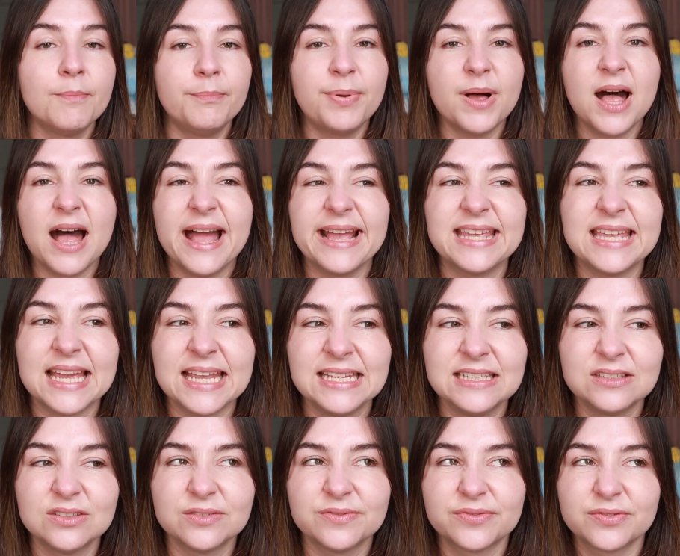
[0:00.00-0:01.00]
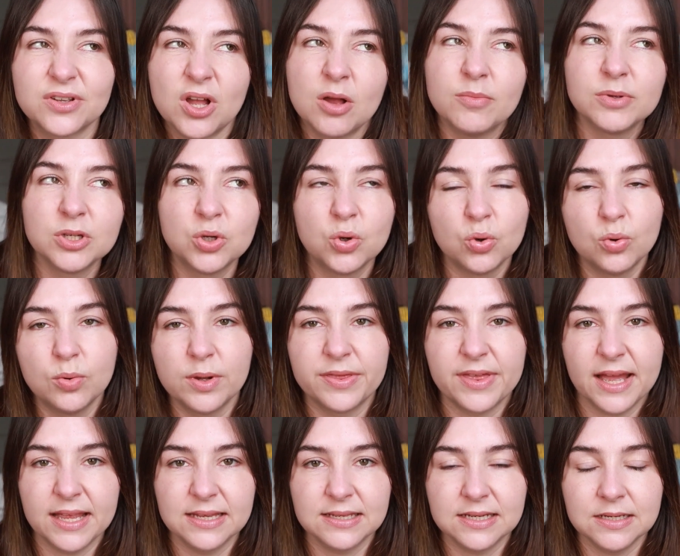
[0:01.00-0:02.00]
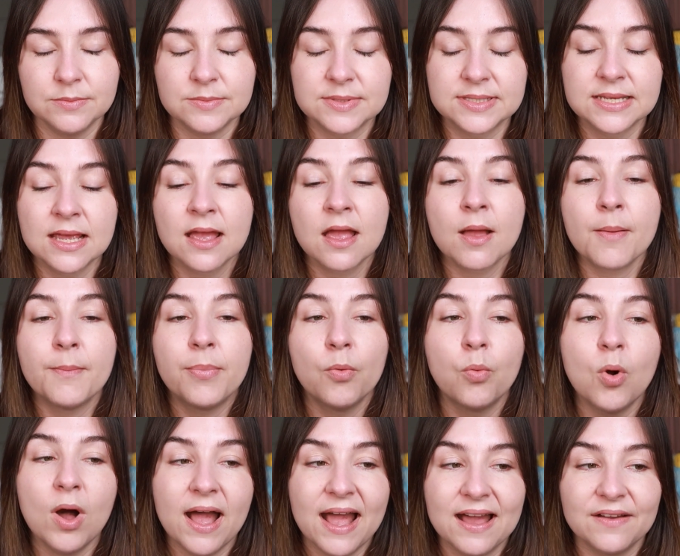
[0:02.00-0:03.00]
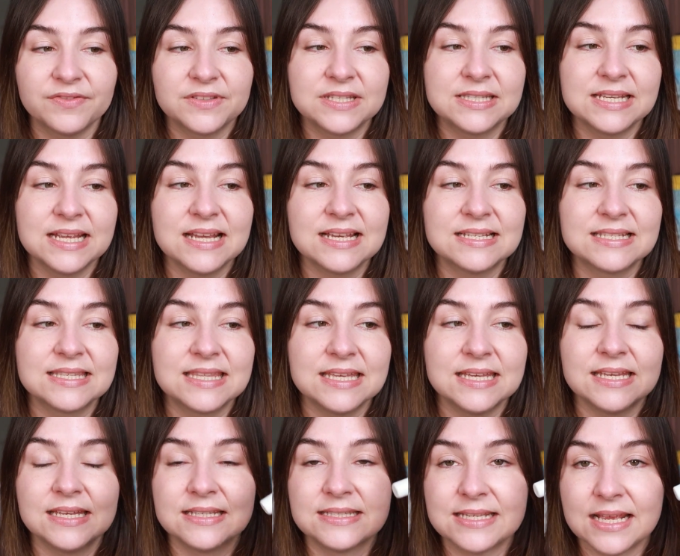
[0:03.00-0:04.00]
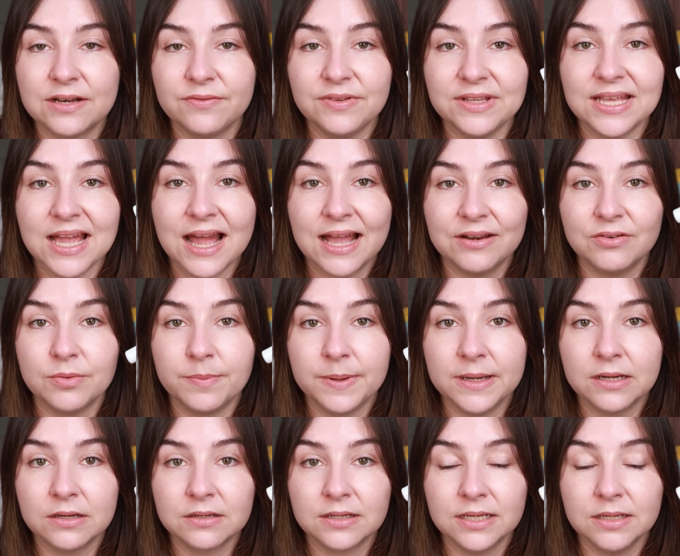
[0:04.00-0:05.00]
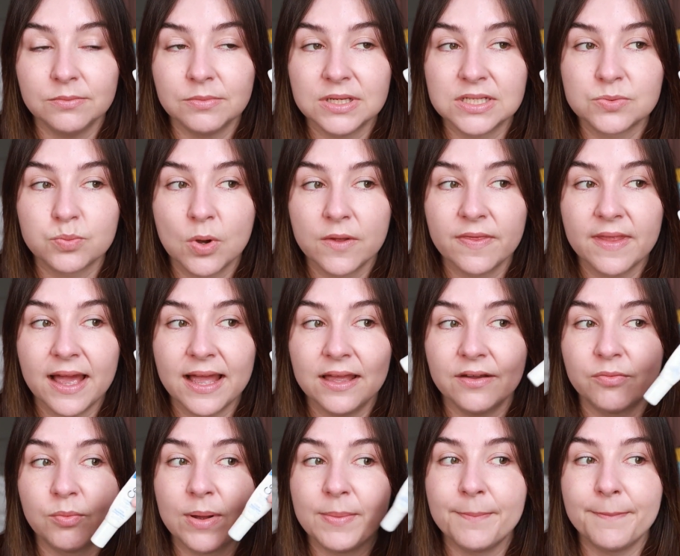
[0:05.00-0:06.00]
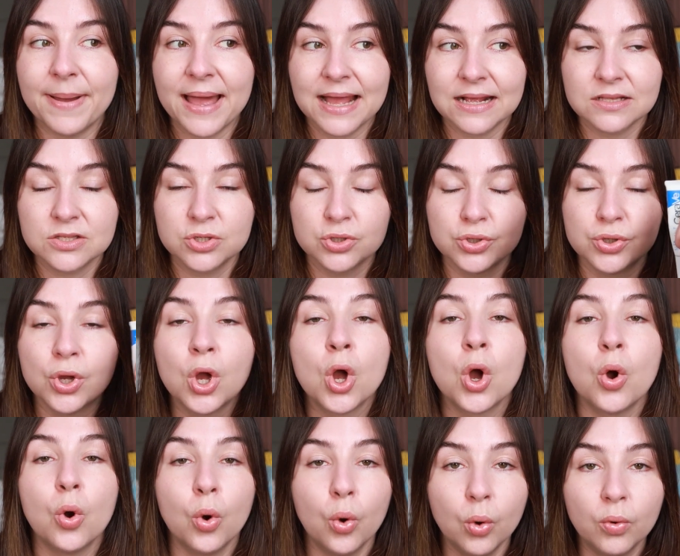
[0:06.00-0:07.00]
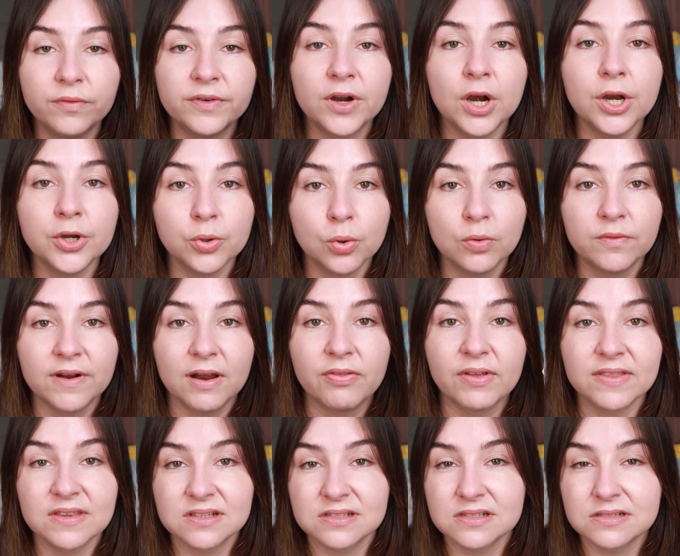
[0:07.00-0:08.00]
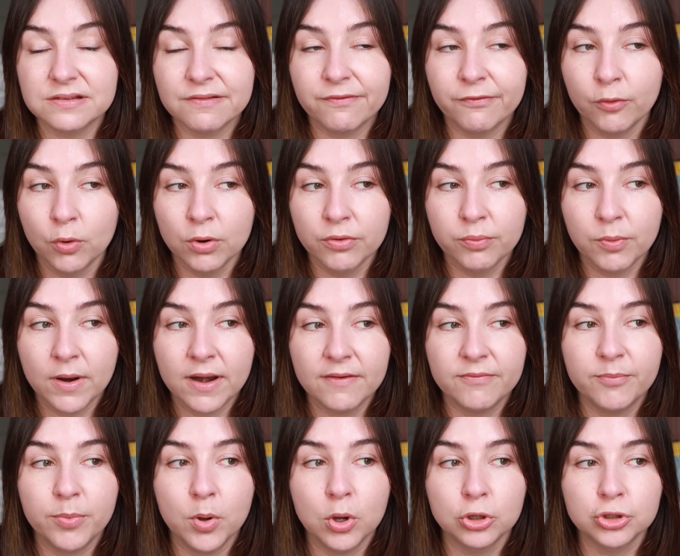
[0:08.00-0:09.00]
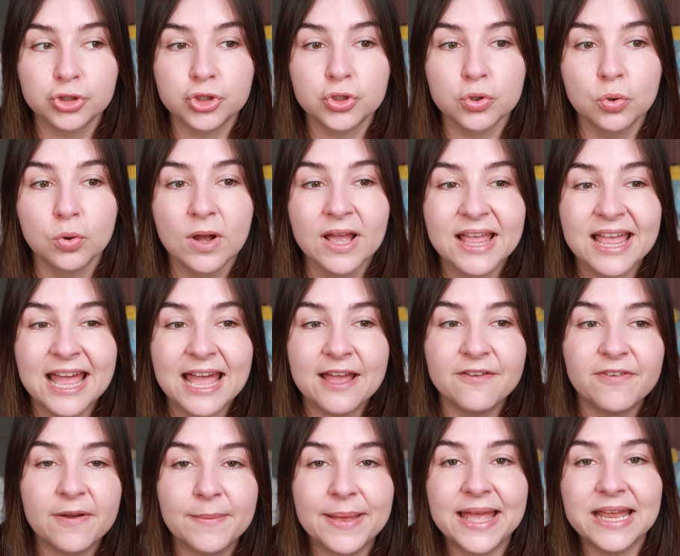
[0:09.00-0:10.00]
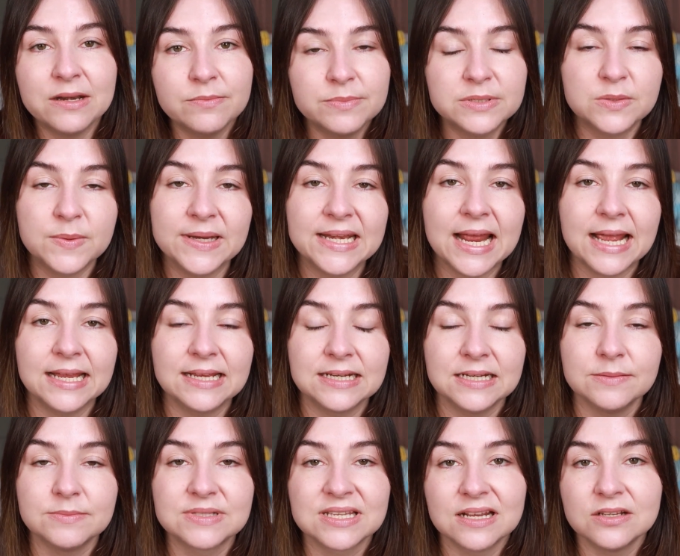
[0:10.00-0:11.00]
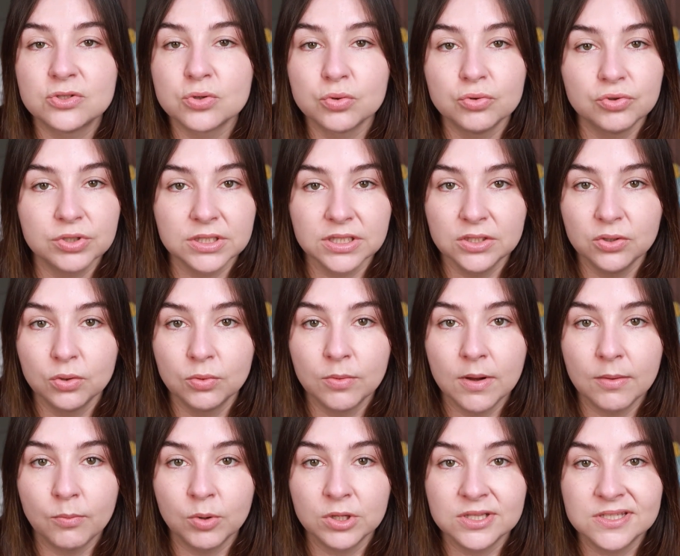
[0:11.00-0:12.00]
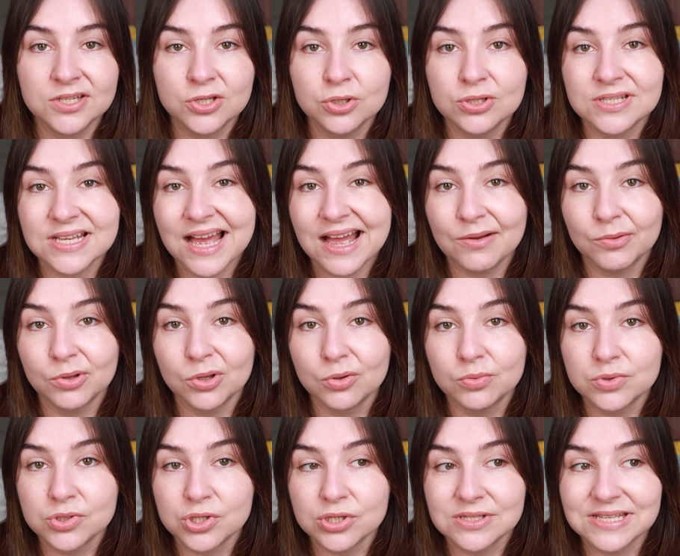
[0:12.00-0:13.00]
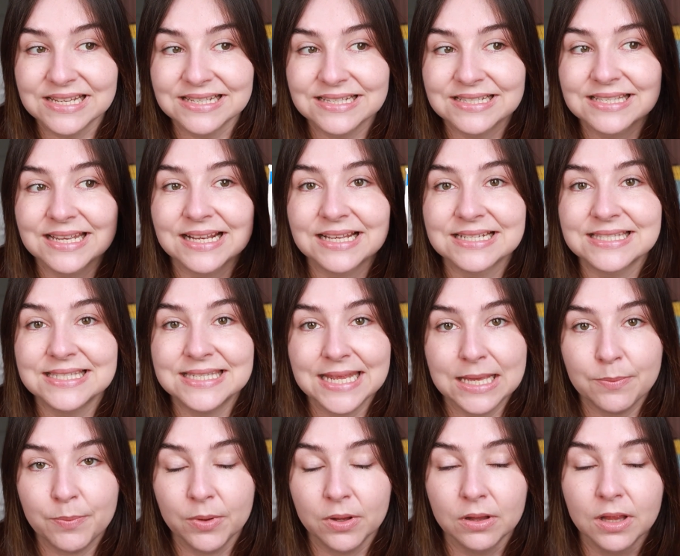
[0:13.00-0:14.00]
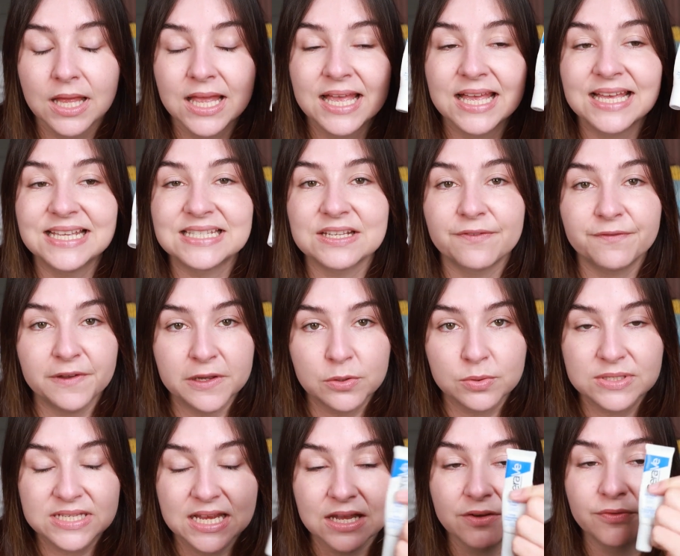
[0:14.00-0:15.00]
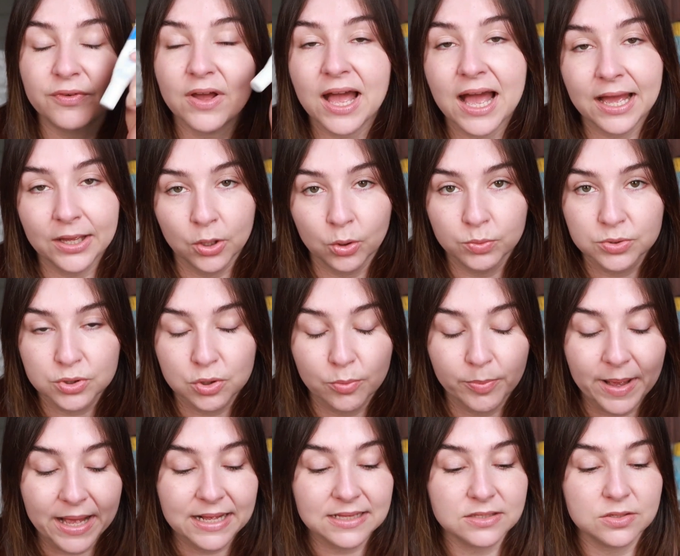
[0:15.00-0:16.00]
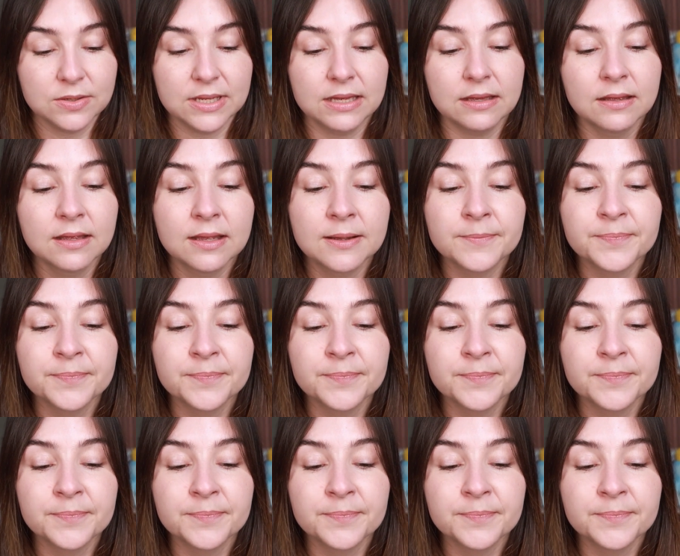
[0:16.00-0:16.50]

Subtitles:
But I kind of come and go with eye creams. But what I have to say is the CeraVe Eye Repair Cream is one that I have went back to over and over. I think this is the fourth one I've bought. So if I'm in between eye creams and I don't really know what I'm wanting to use, I will always use this. It's like a staple. It's a fail-safe. I always go back to it.